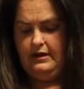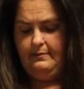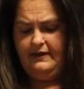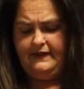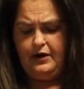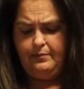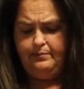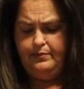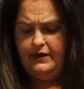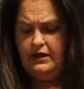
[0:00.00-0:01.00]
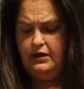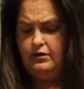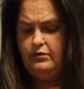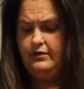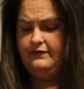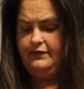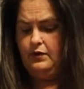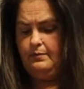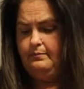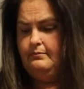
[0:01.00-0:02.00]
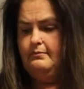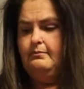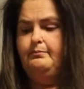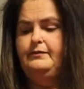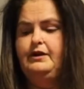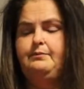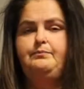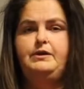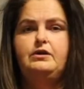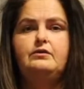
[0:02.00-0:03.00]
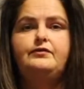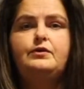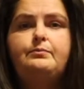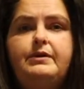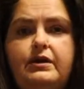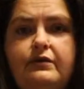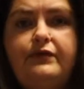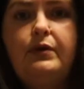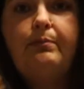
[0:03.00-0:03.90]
but they're beautiful. They're beautiful, beautiful